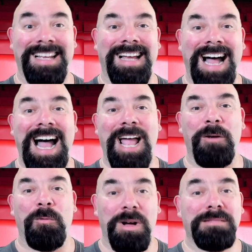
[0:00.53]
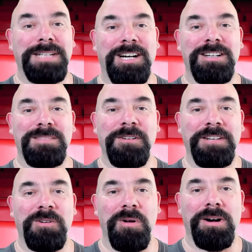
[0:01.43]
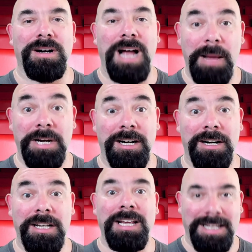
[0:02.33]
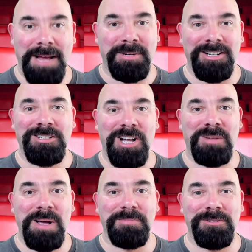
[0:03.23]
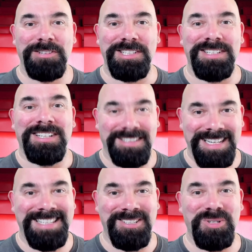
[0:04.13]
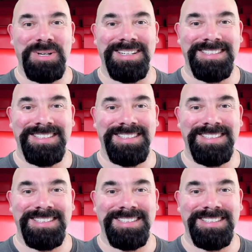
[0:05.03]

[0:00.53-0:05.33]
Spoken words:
Hi, welcome to Eric's Movie Corner. I'm Eric, and I'm here to talk about movies. Let's do it.